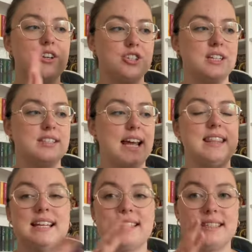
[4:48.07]
Just say
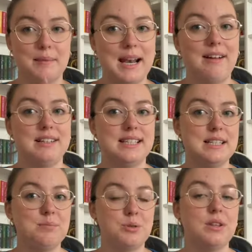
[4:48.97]
there's
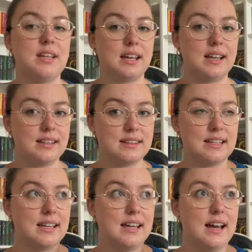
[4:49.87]
similarities between
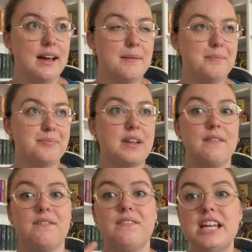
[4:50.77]
the
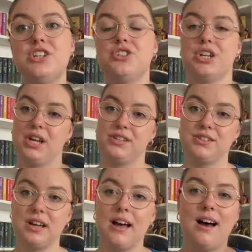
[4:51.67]
features